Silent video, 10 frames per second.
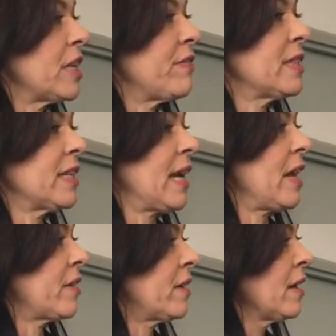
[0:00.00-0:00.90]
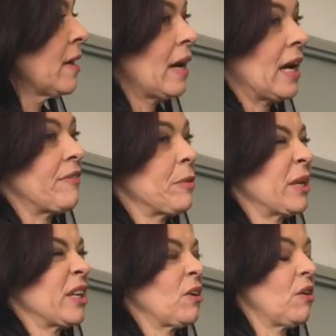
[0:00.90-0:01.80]
living together, and
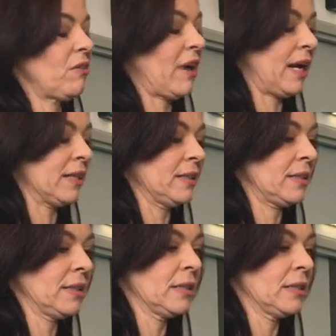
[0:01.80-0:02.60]
everybody got on grand.